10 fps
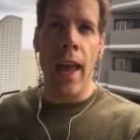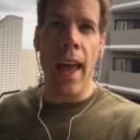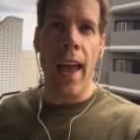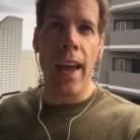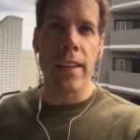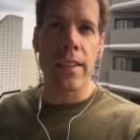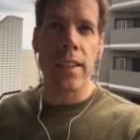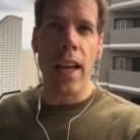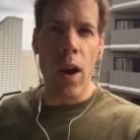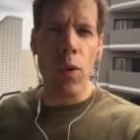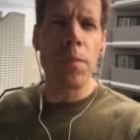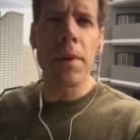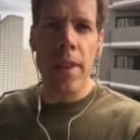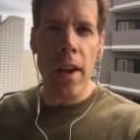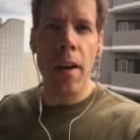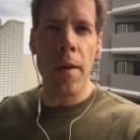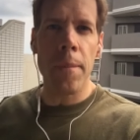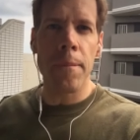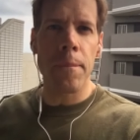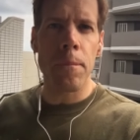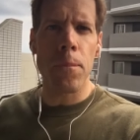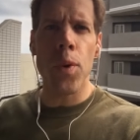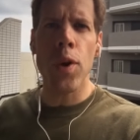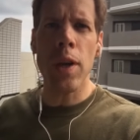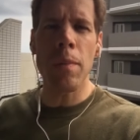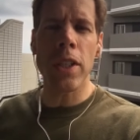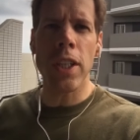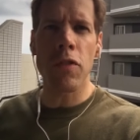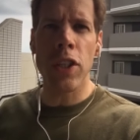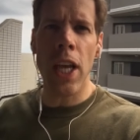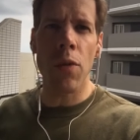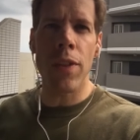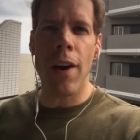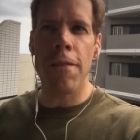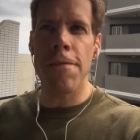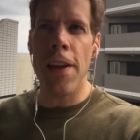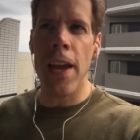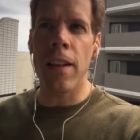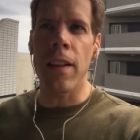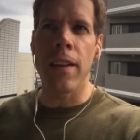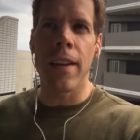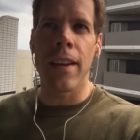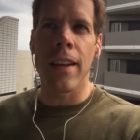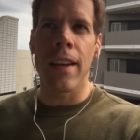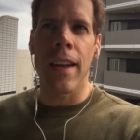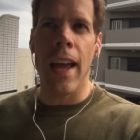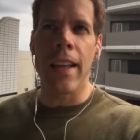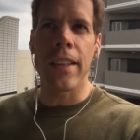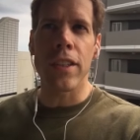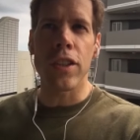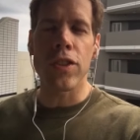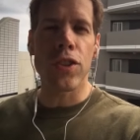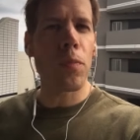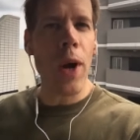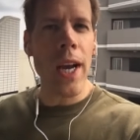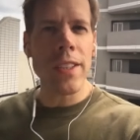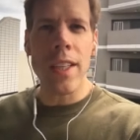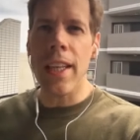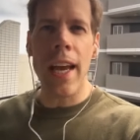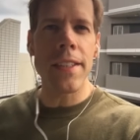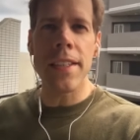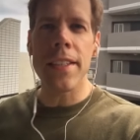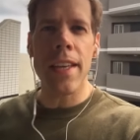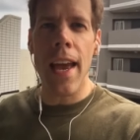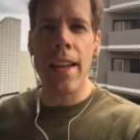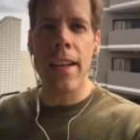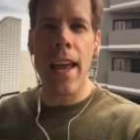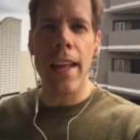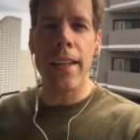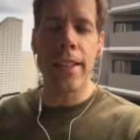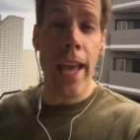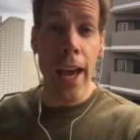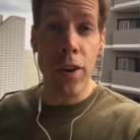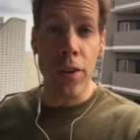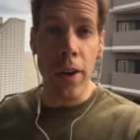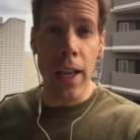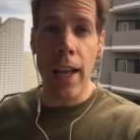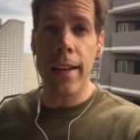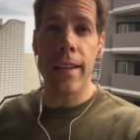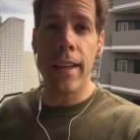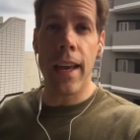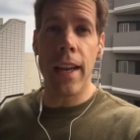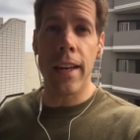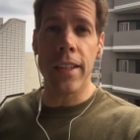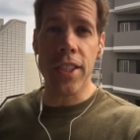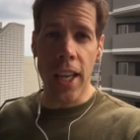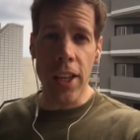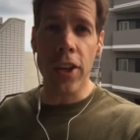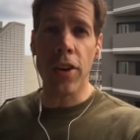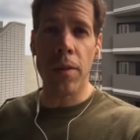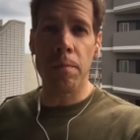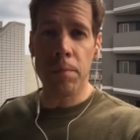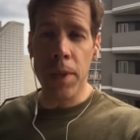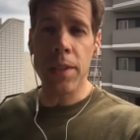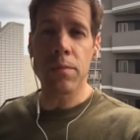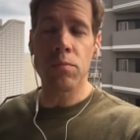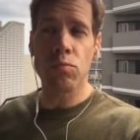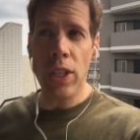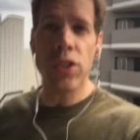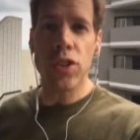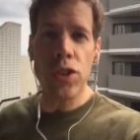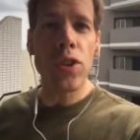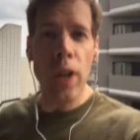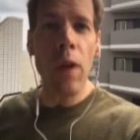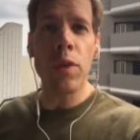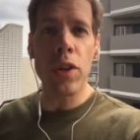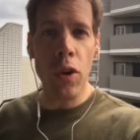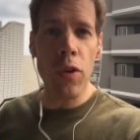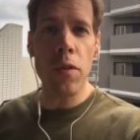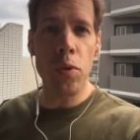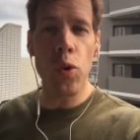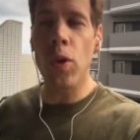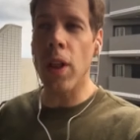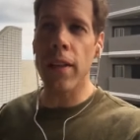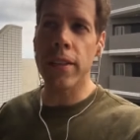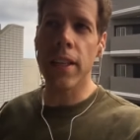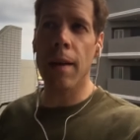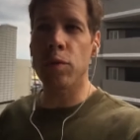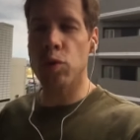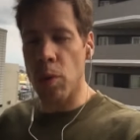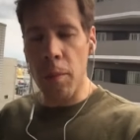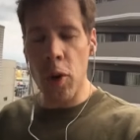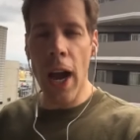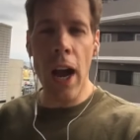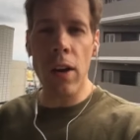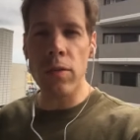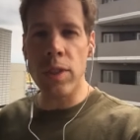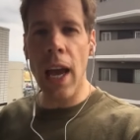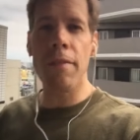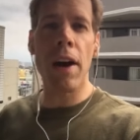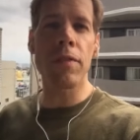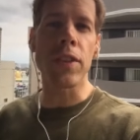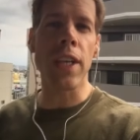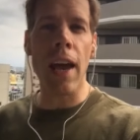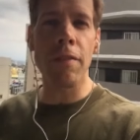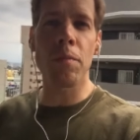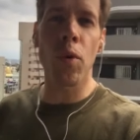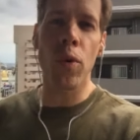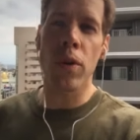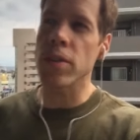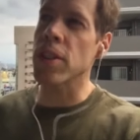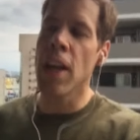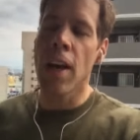And I would be there pretty much every day without fail. And uh, surprisingly, I didn't get any tanner and I didn't get any skinnier, but rest assured, I would go to the pool all the time, swim around, dive off the diving boards,